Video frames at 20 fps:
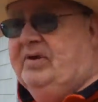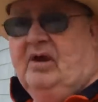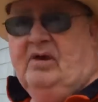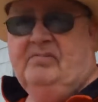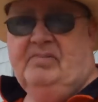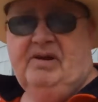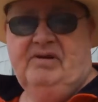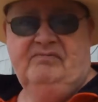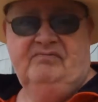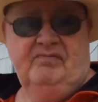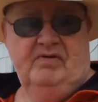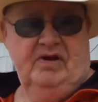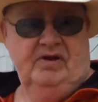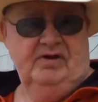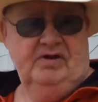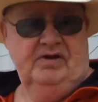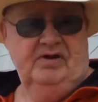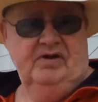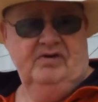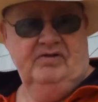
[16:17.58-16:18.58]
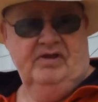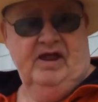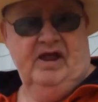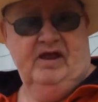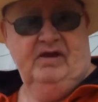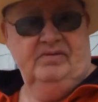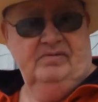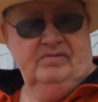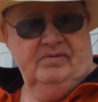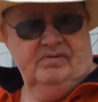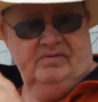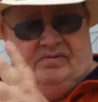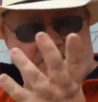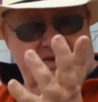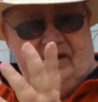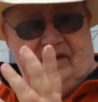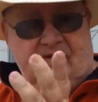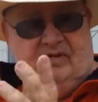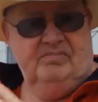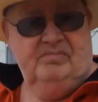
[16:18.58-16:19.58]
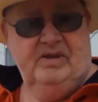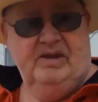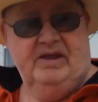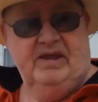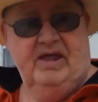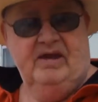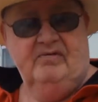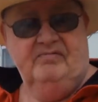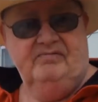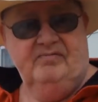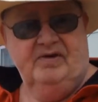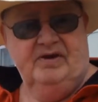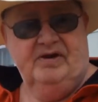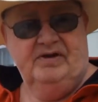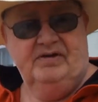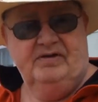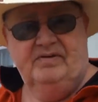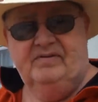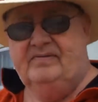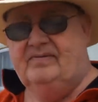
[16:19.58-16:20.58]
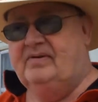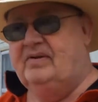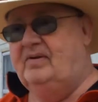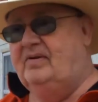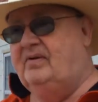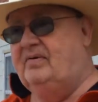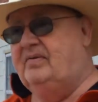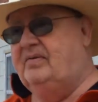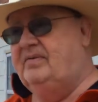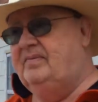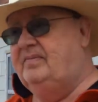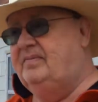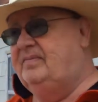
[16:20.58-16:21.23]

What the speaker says: gonna be fun to do that. I think it'd be kind of fun. So